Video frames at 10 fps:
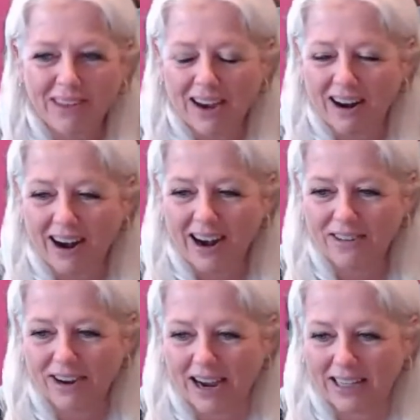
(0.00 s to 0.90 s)
All right,
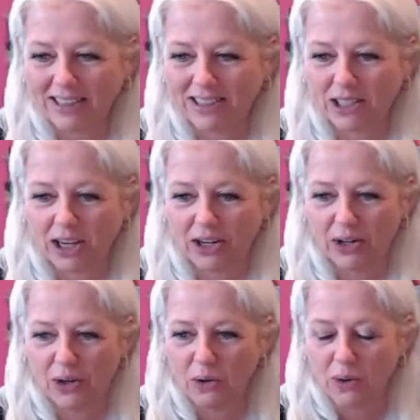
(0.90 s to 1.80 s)
you guys.
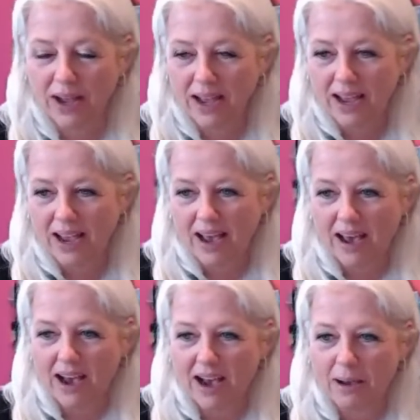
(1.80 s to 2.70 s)
So
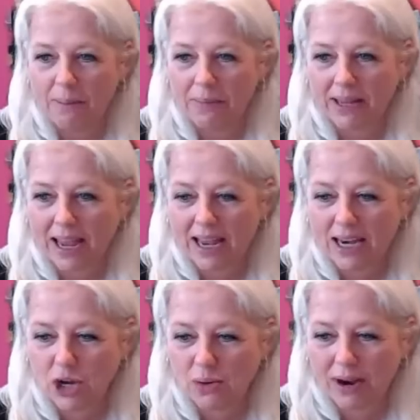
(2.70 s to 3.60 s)
can
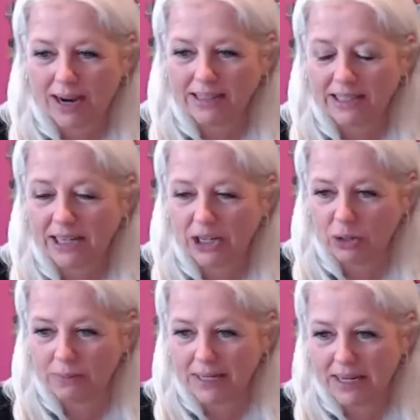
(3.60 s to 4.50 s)
you guys hear
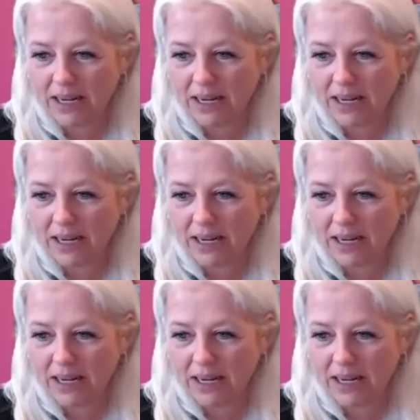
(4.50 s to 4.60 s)
me?